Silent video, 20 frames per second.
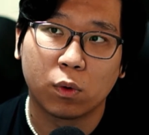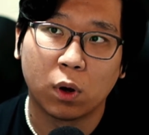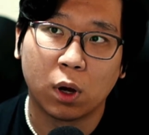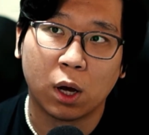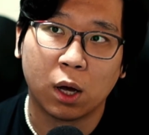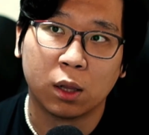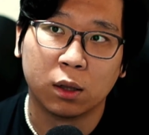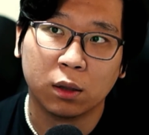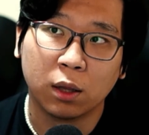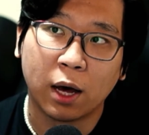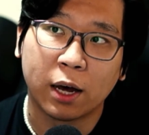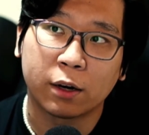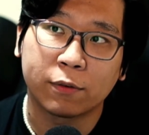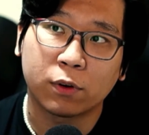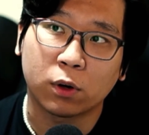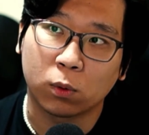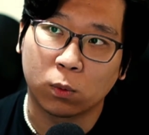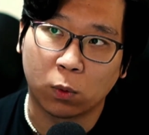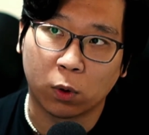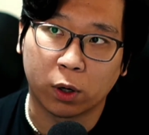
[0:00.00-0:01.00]
lot of
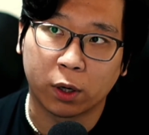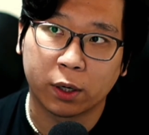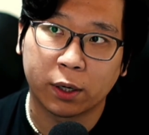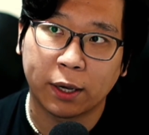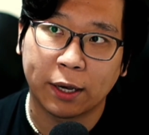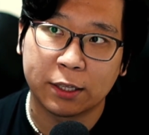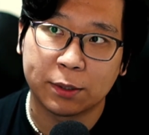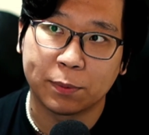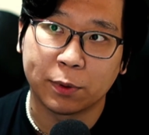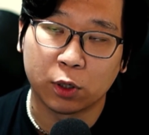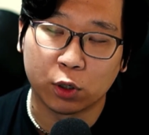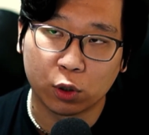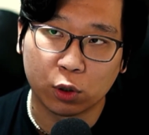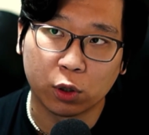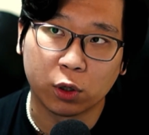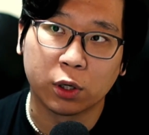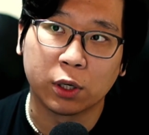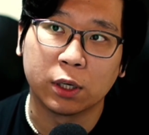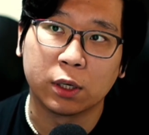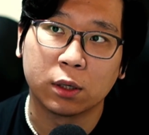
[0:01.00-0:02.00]
our work has been
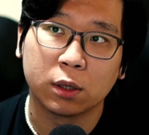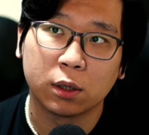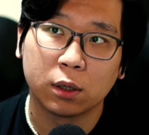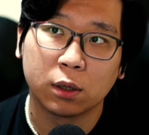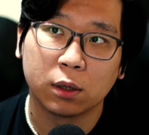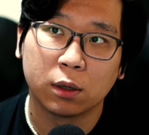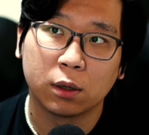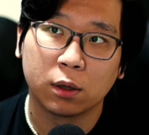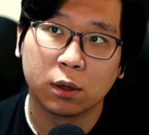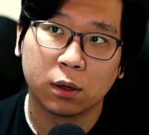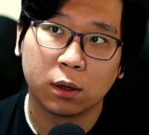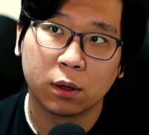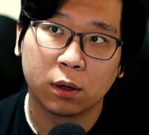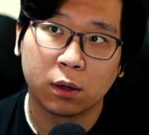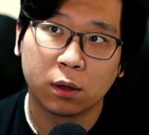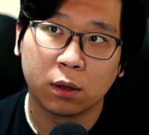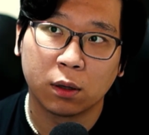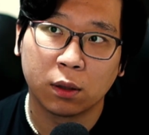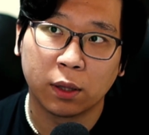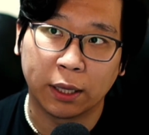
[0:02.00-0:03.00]
good.
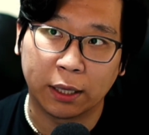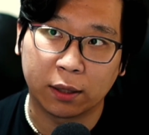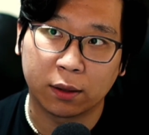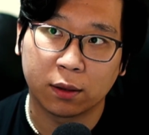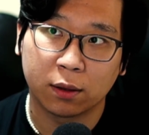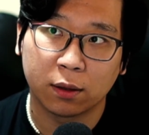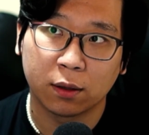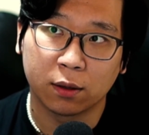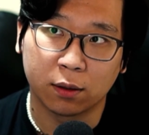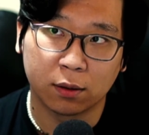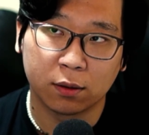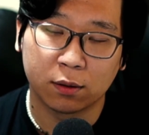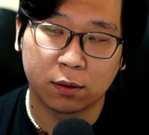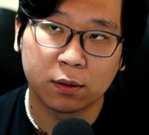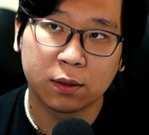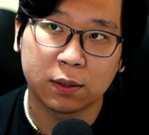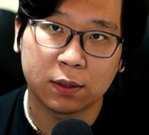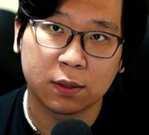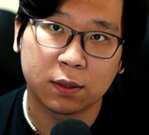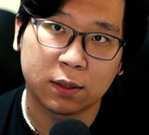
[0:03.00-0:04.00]
Like
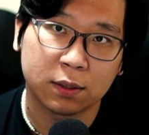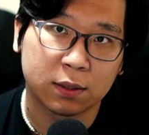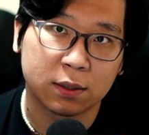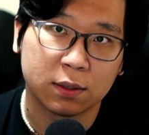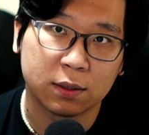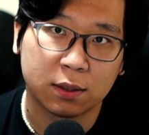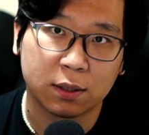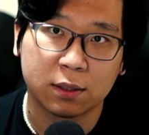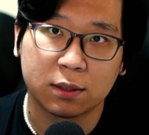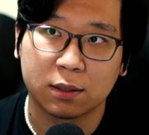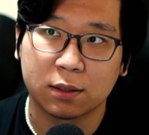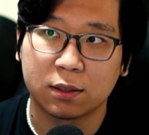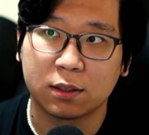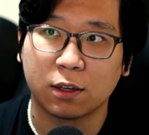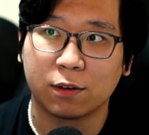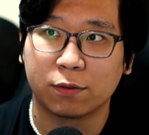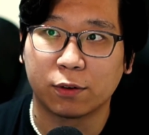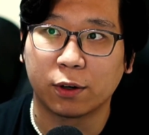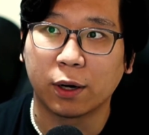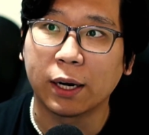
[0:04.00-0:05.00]
this is
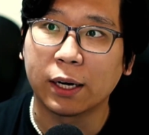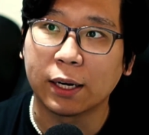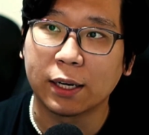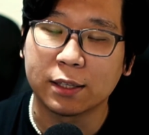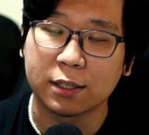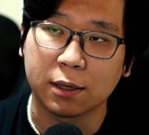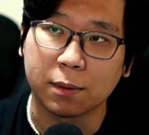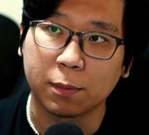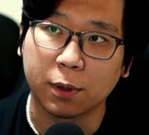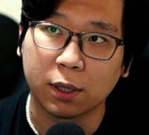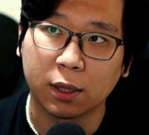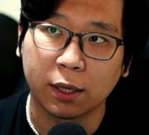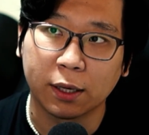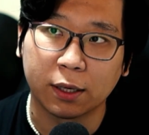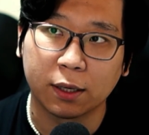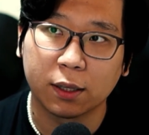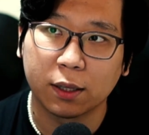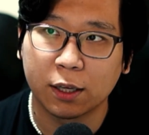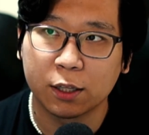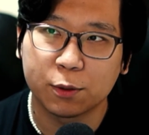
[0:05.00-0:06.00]
self-aggrandizing, but like
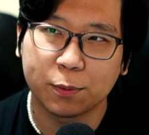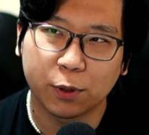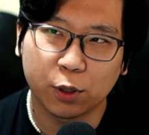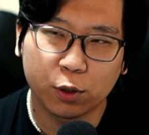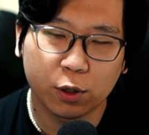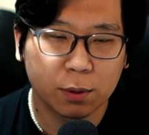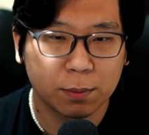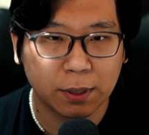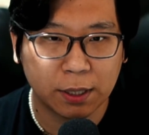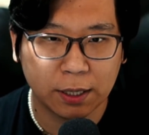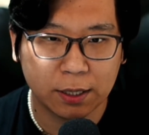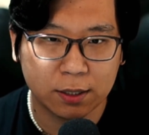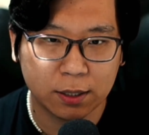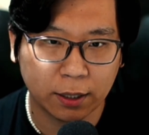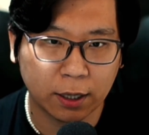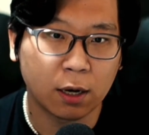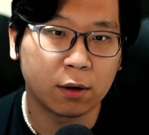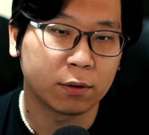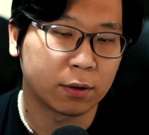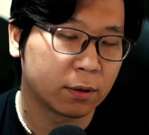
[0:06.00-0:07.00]
it's been good because
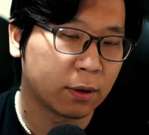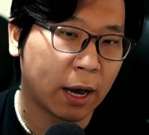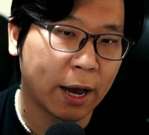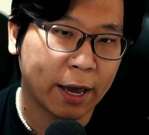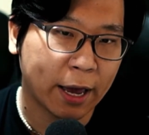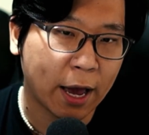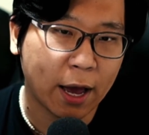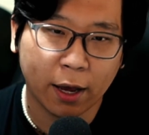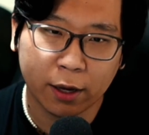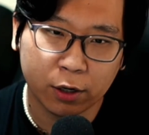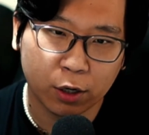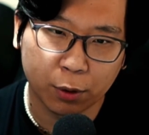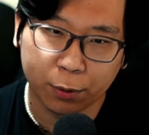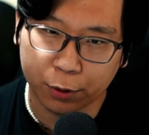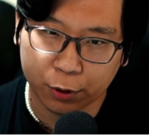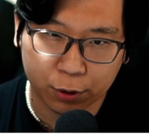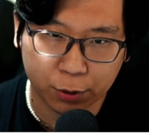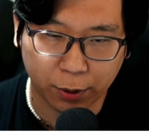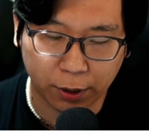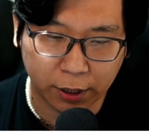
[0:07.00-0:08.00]
like I know a
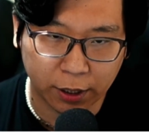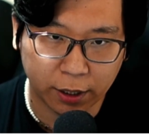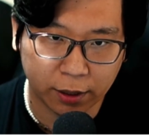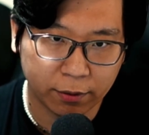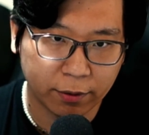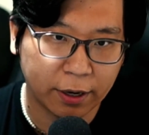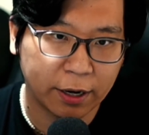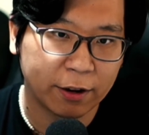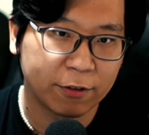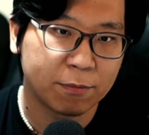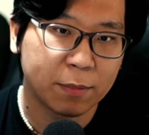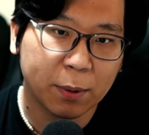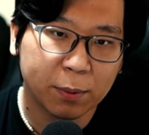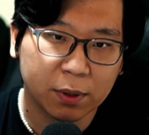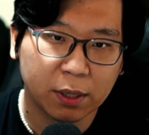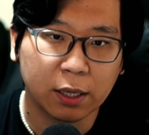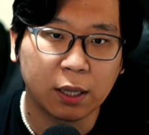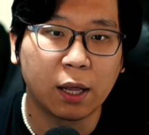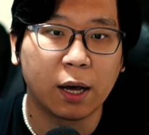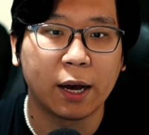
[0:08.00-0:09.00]
shortcut, right? I've met with
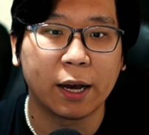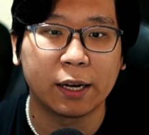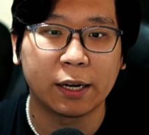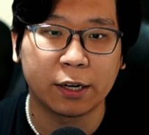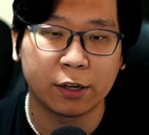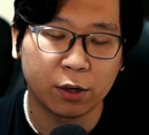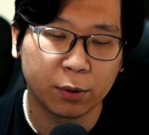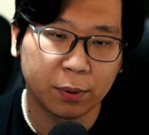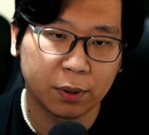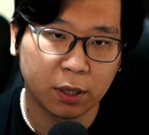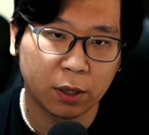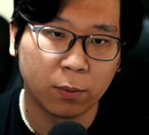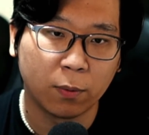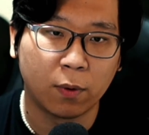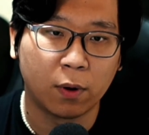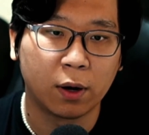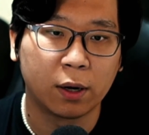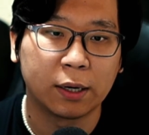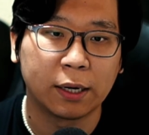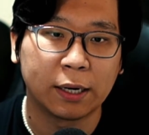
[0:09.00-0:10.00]
the client, I know what they
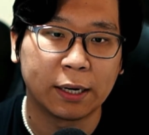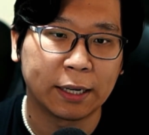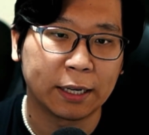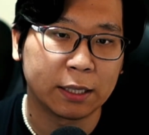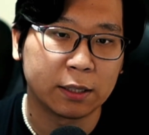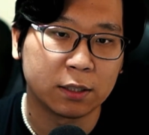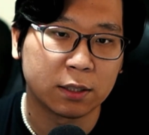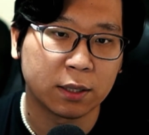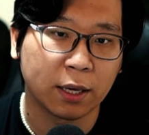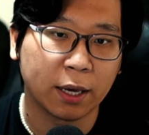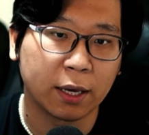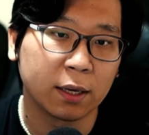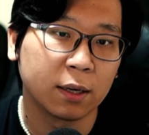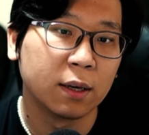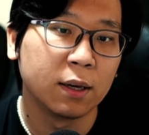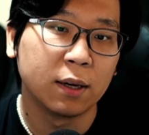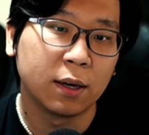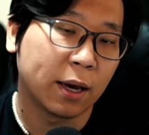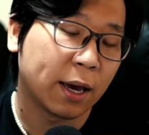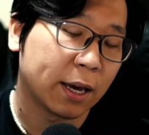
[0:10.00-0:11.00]
want, and I can say,
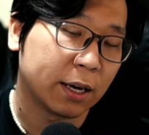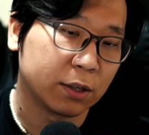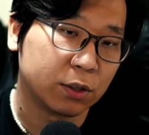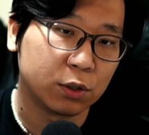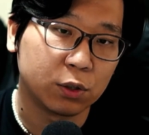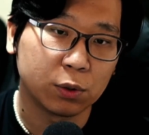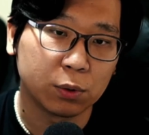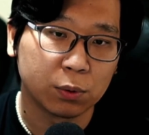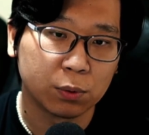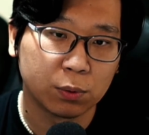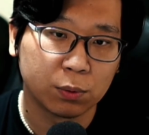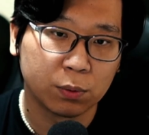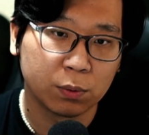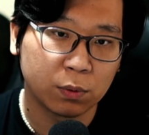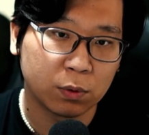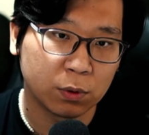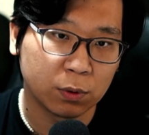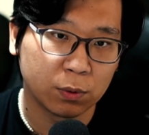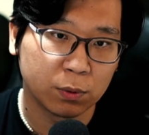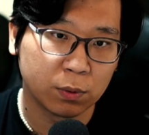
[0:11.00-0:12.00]
hey, do
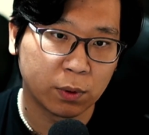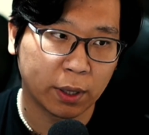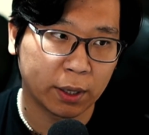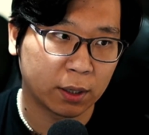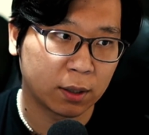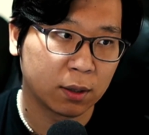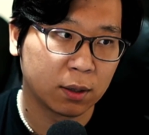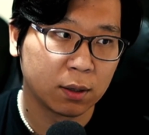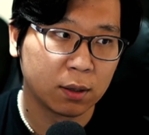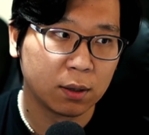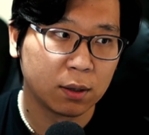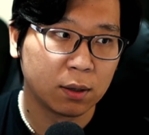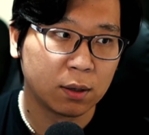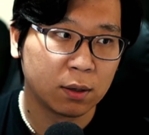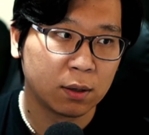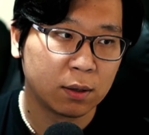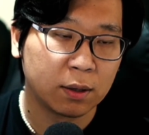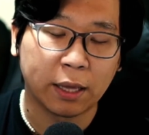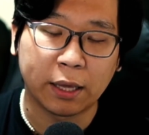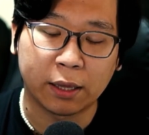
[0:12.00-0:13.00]
like
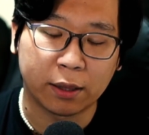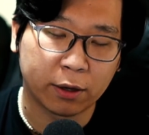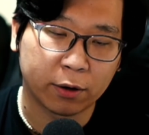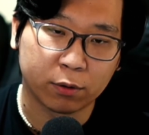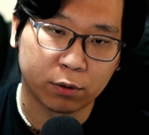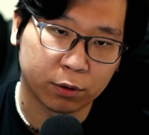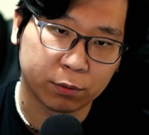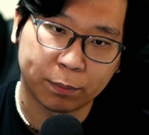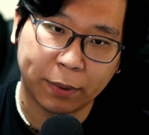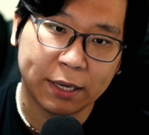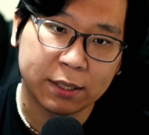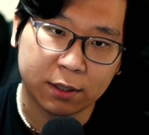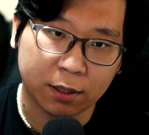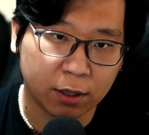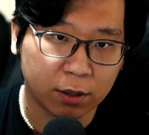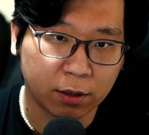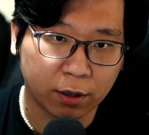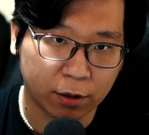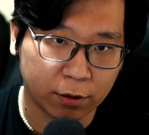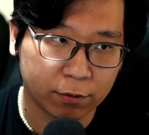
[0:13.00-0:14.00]
they're basically
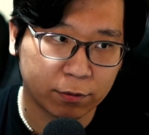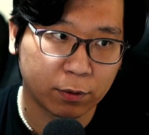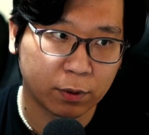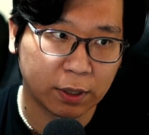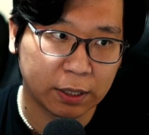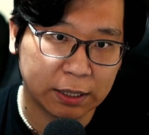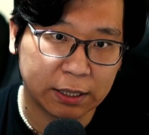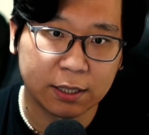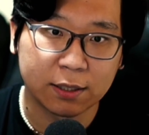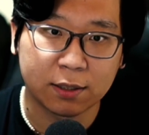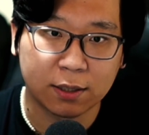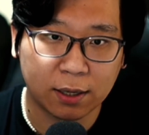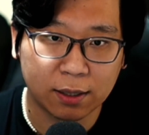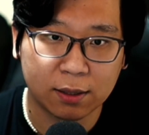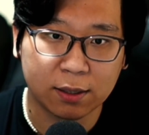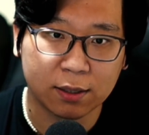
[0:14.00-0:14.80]
looking for like this site,